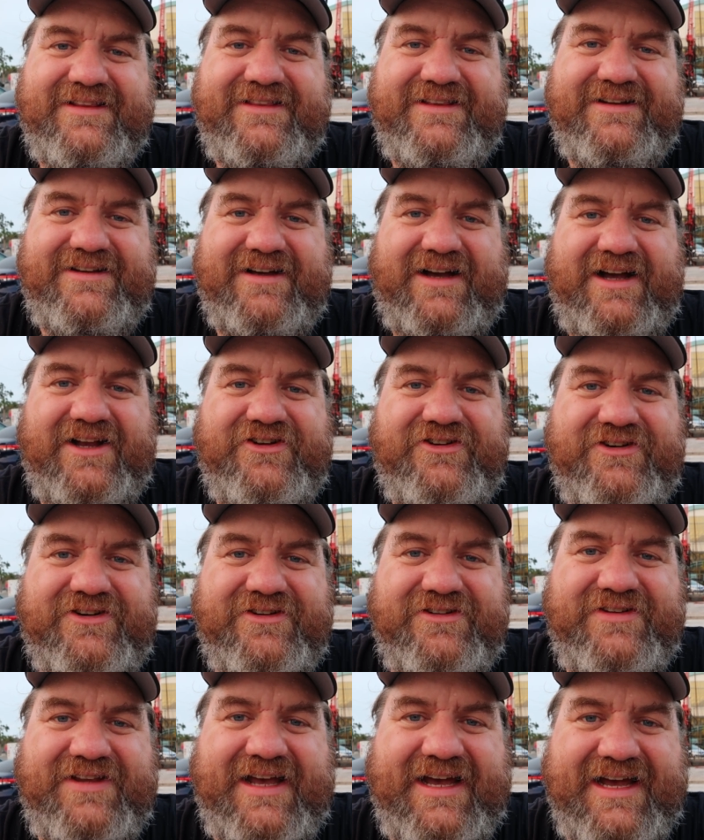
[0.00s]
the
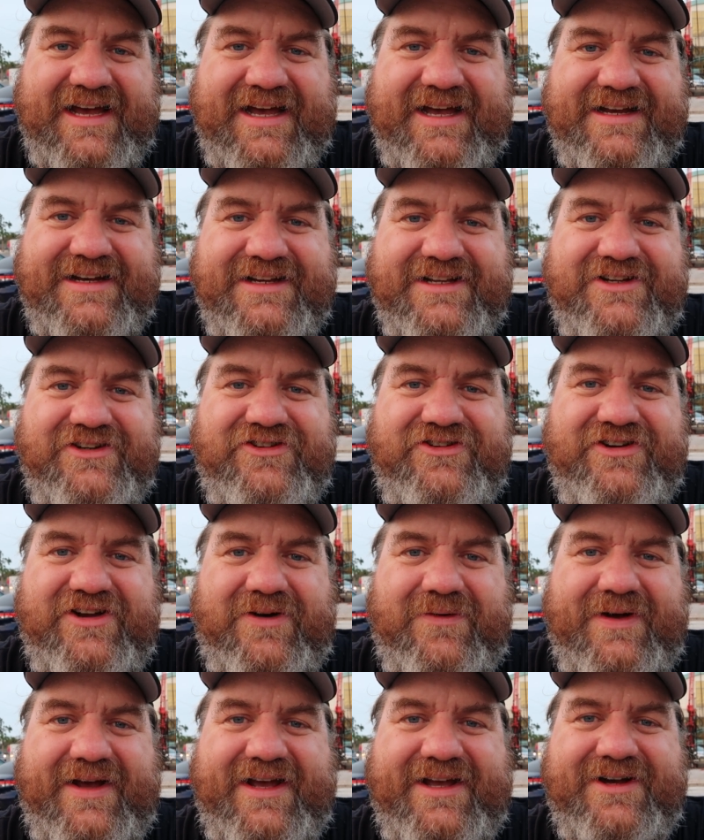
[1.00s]
Dodgers had
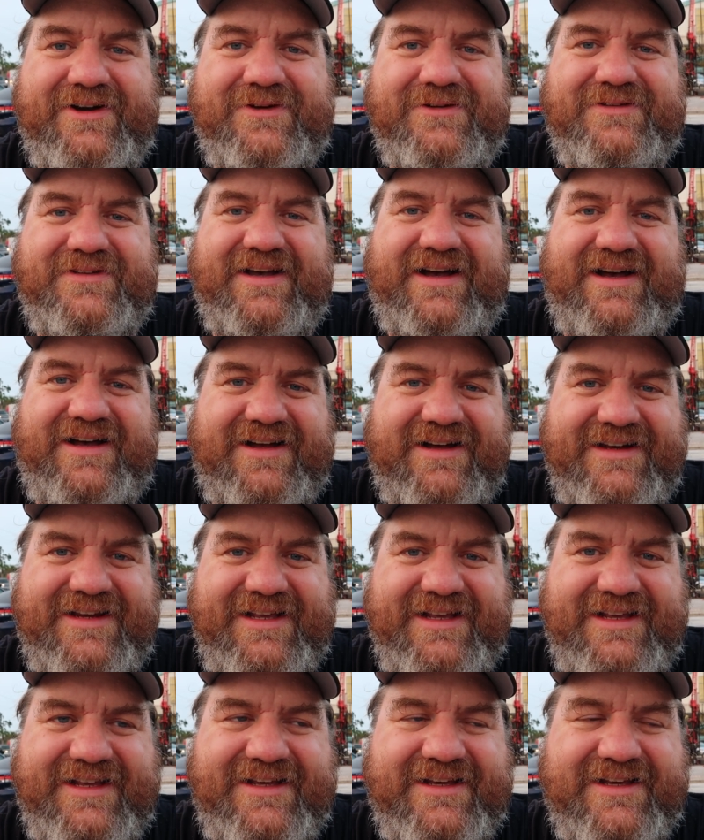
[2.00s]
Shohei
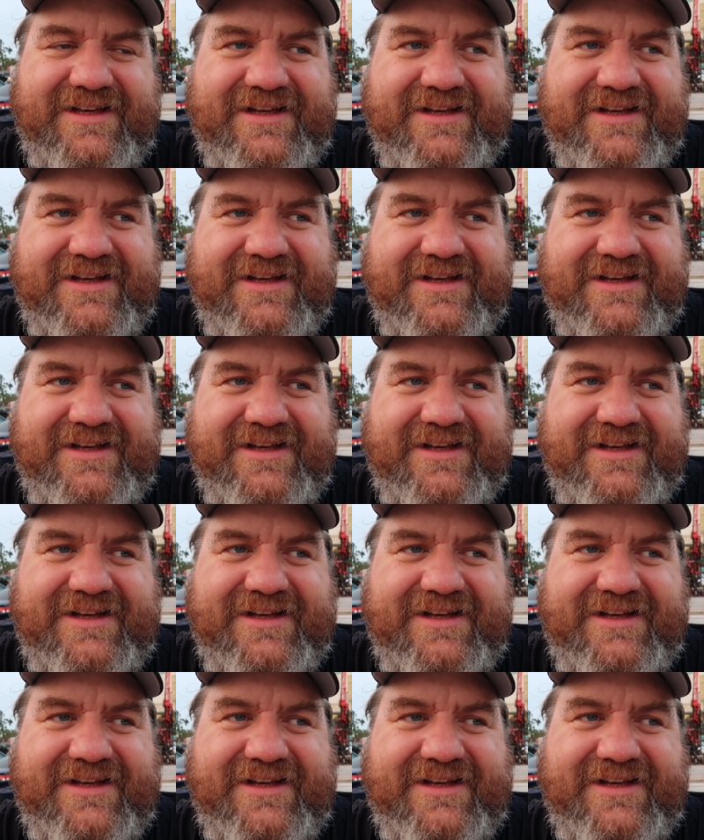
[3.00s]
Ohtani.